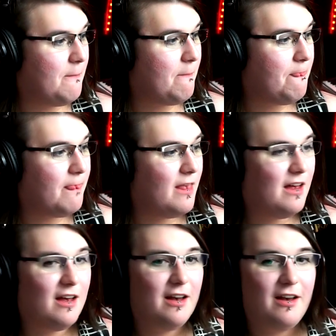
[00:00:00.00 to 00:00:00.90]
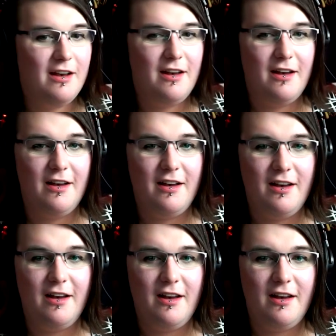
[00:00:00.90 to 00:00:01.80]

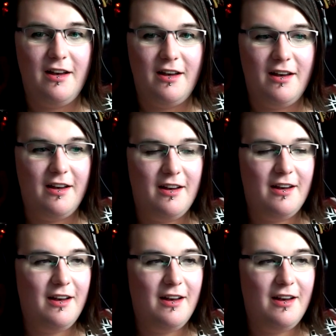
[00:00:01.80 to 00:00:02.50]
No one is speaking in this clip.